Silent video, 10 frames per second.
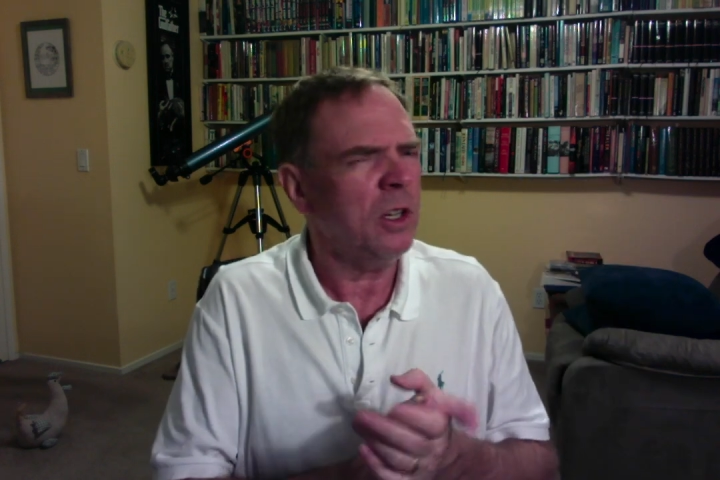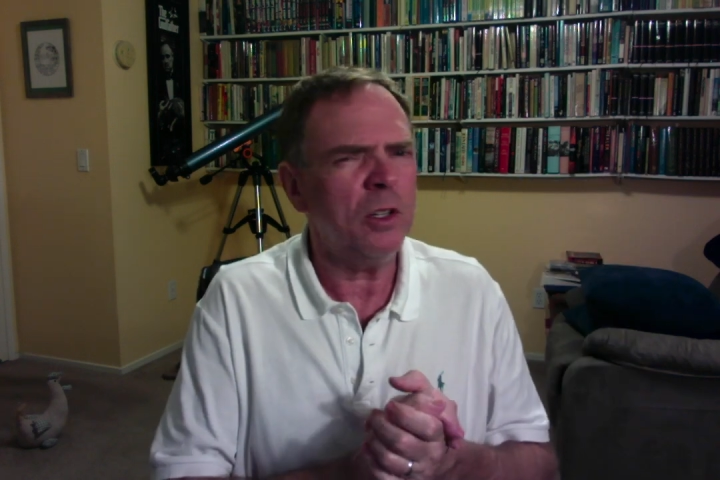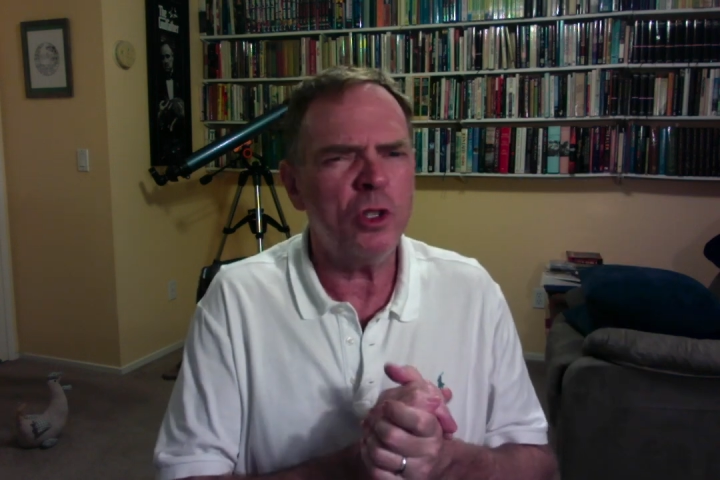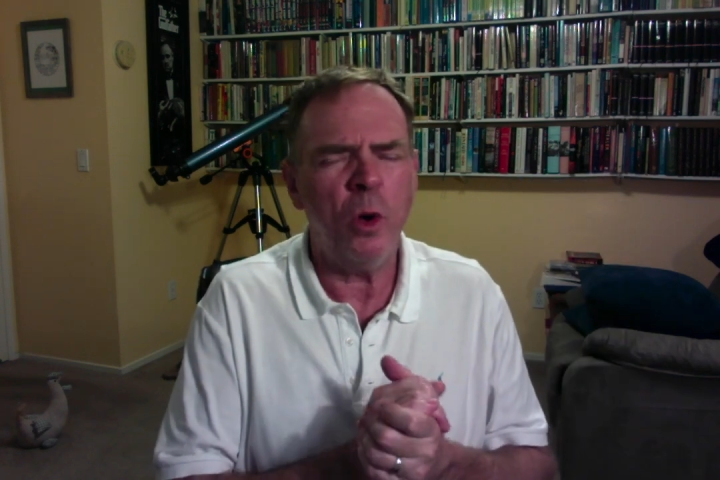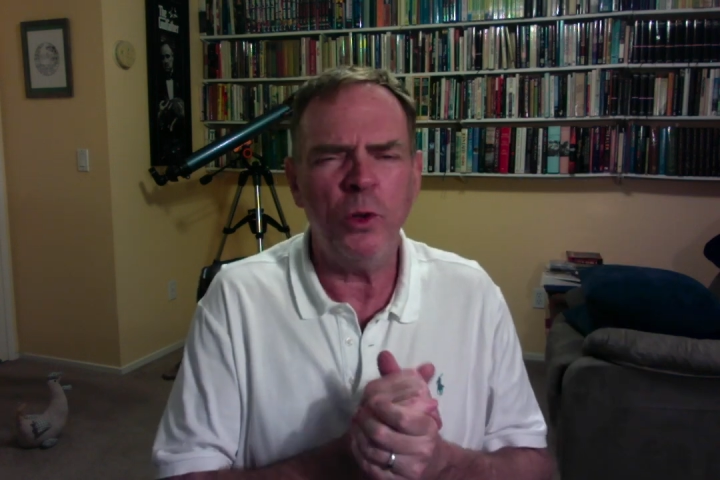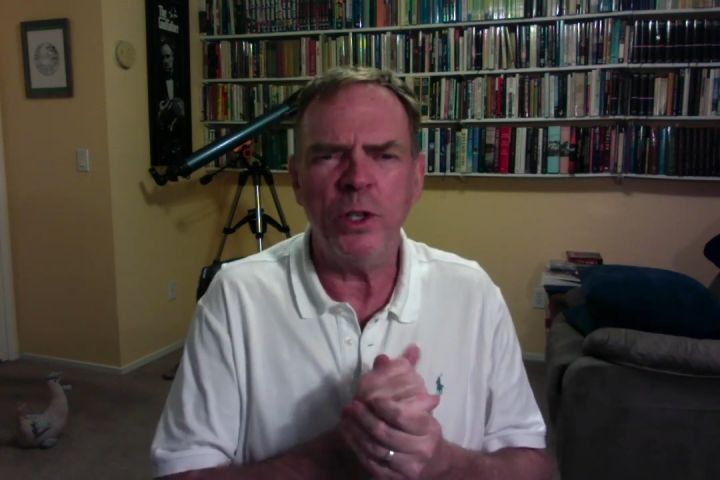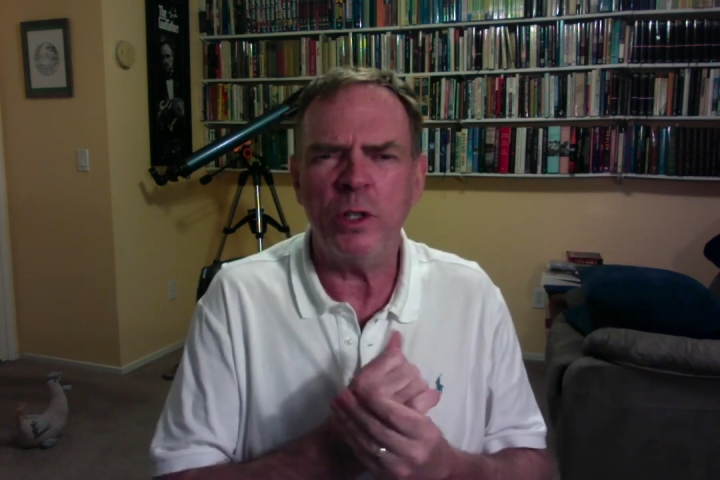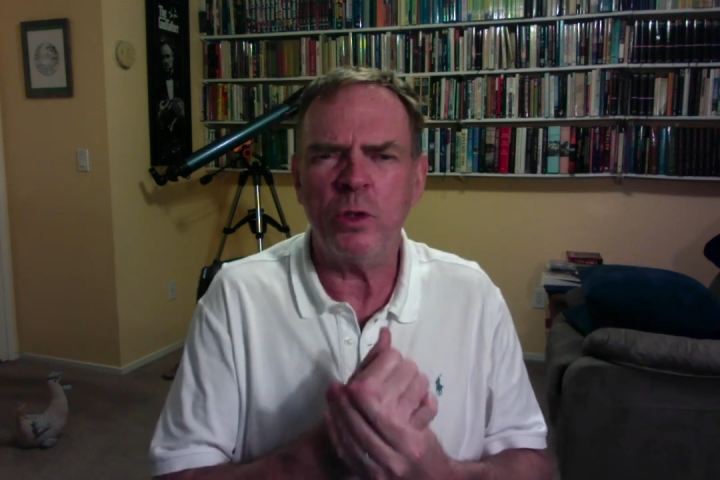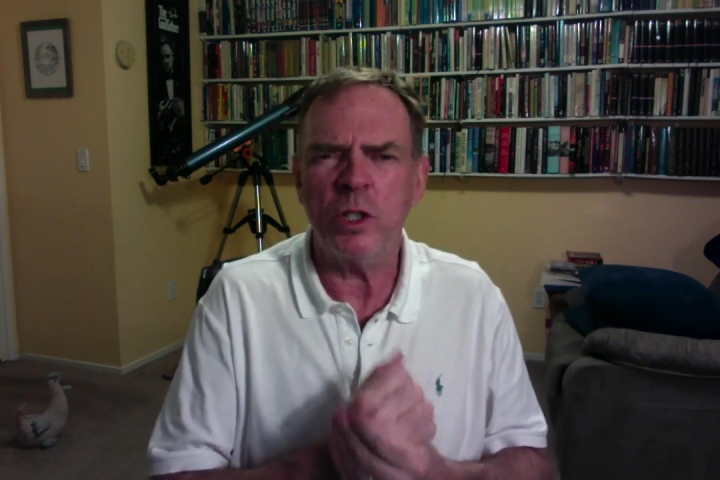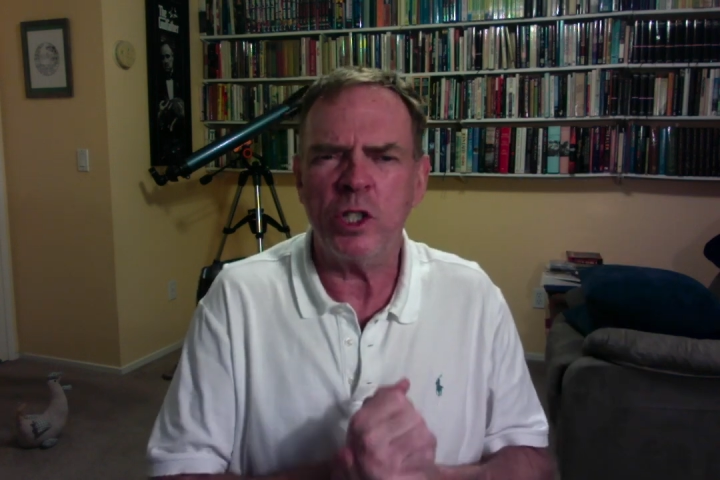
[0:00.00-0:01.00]
told
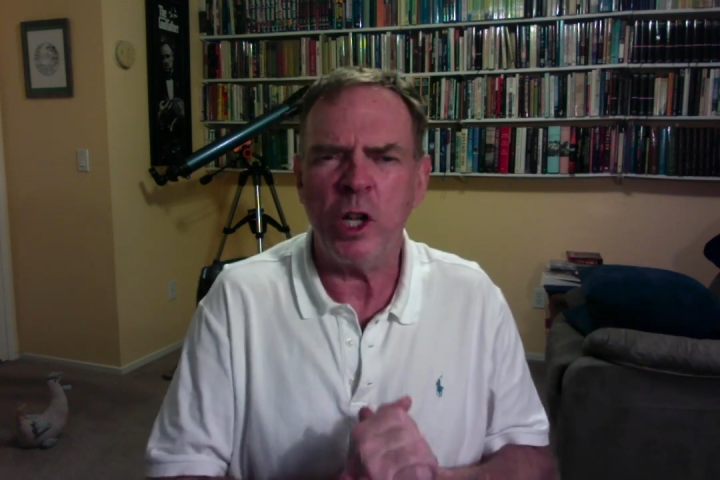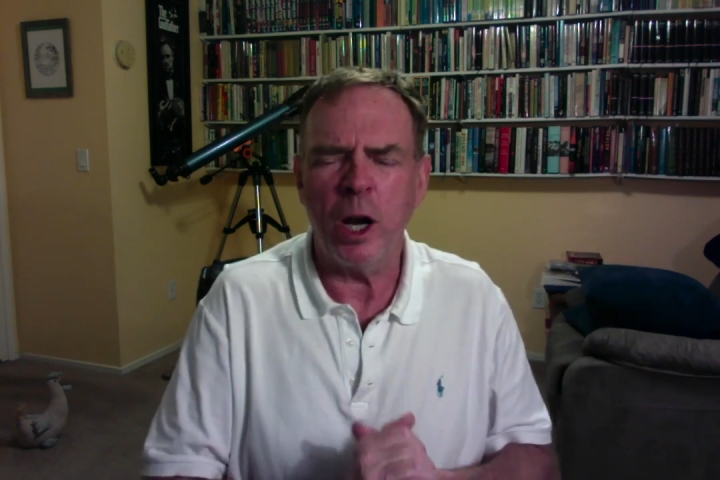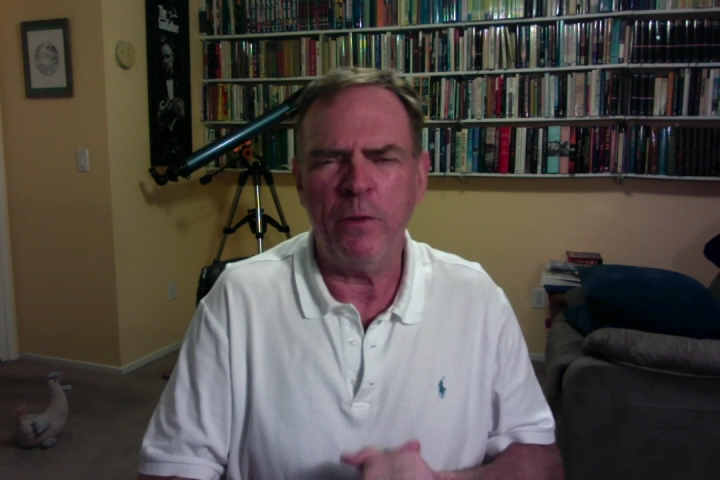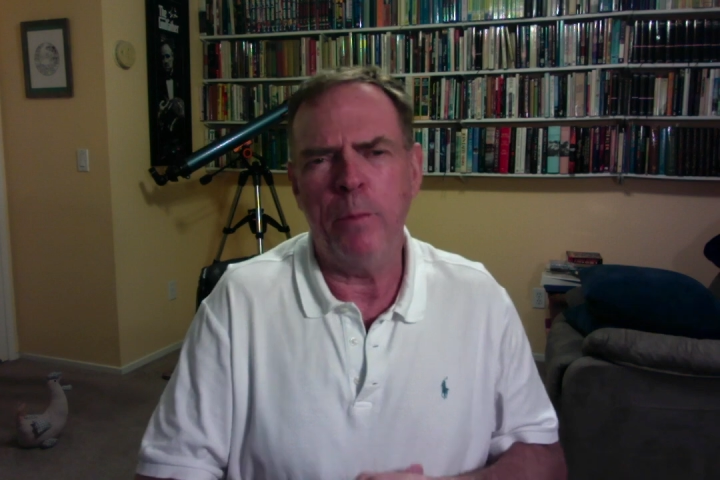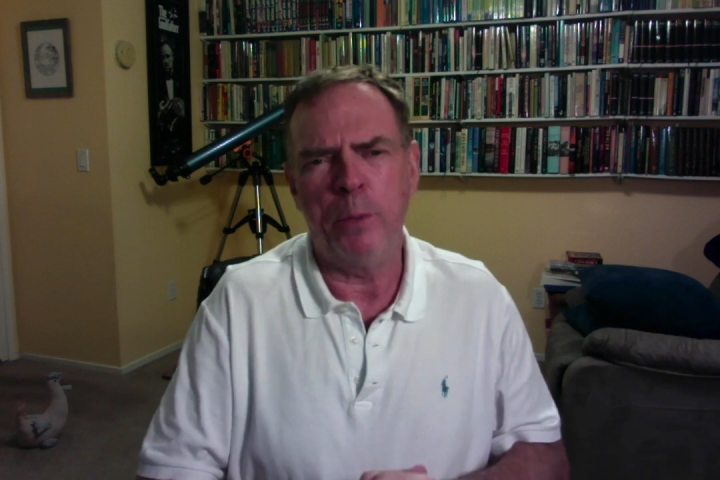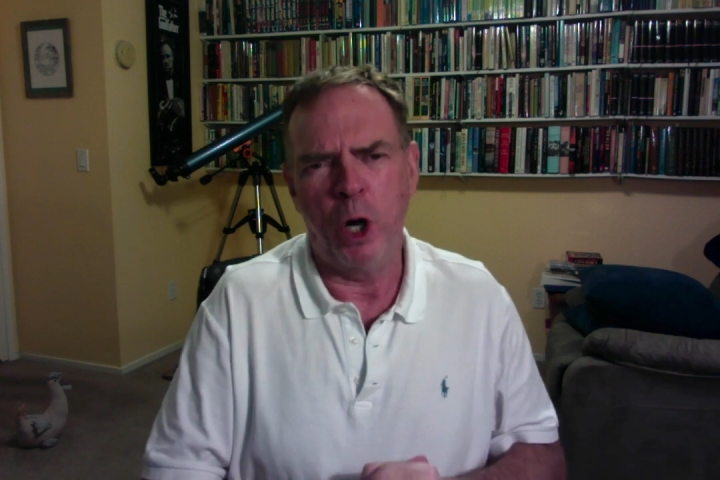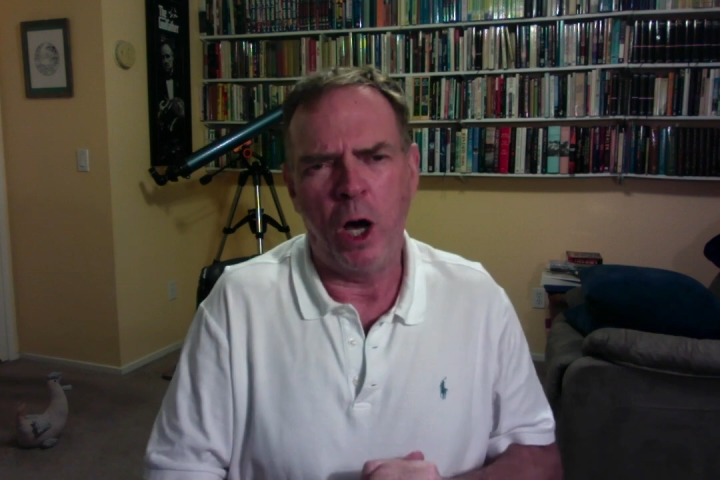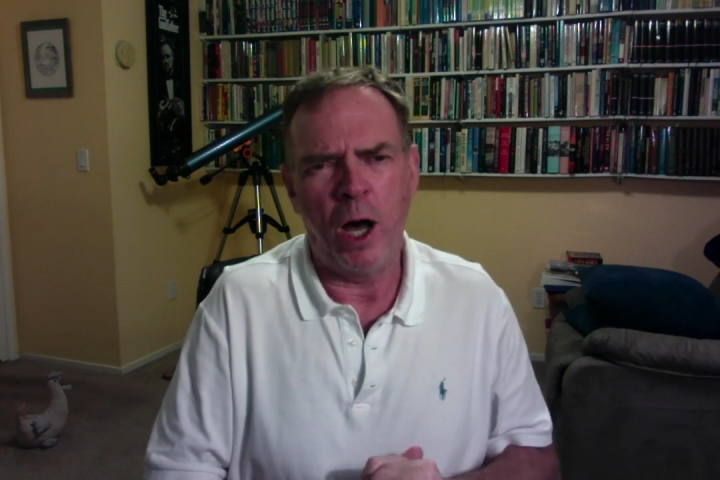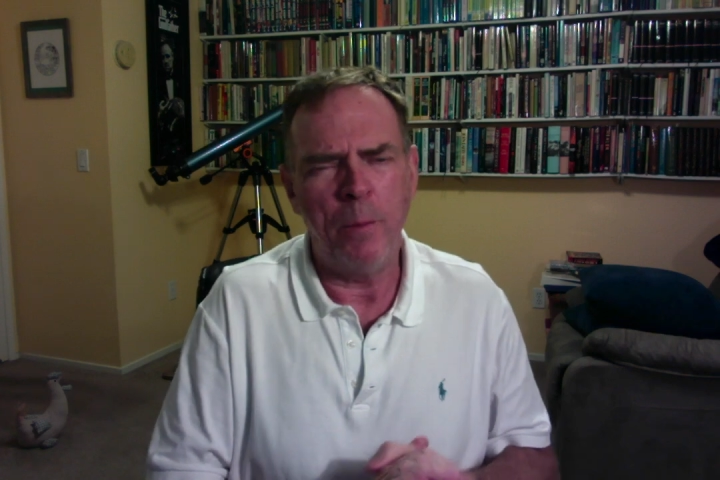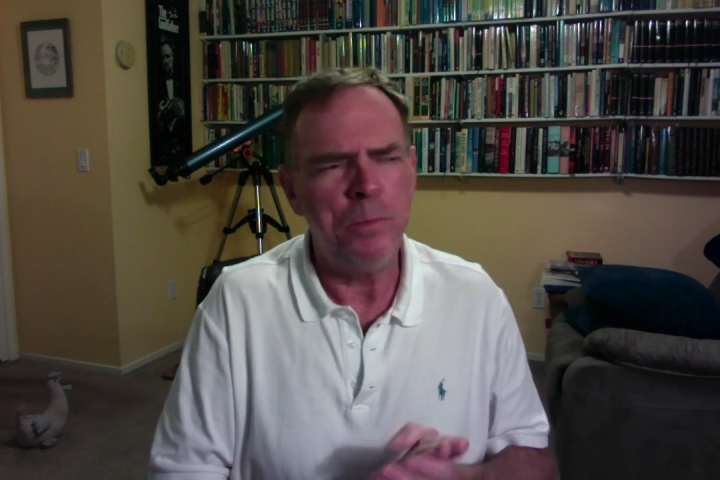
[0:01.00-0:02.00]
to set off a
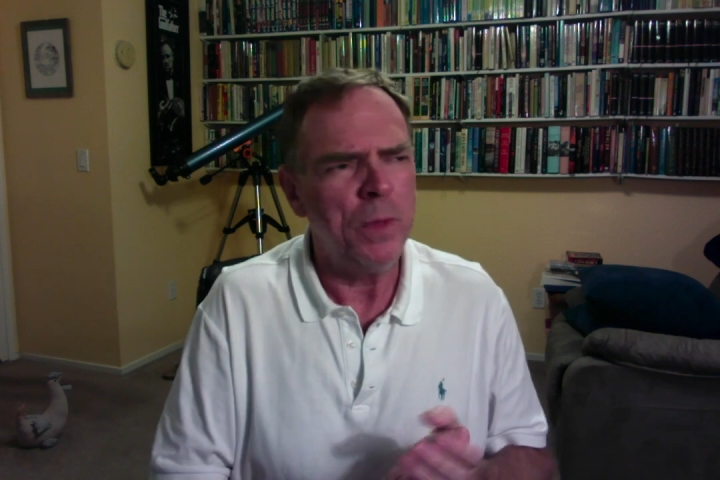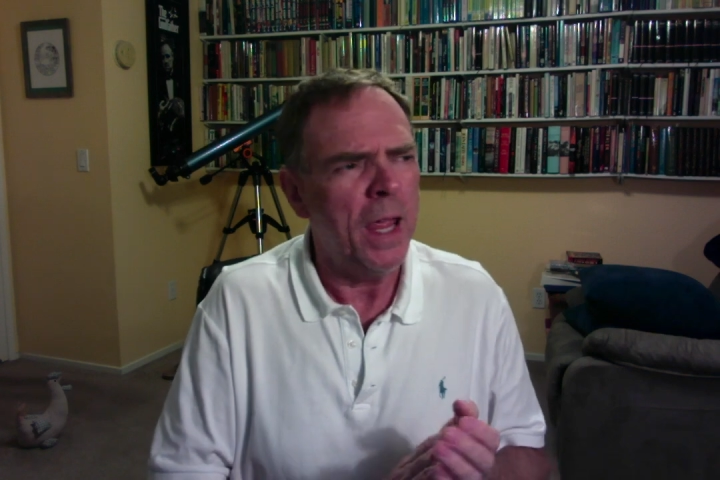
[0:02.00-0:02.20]
bomb.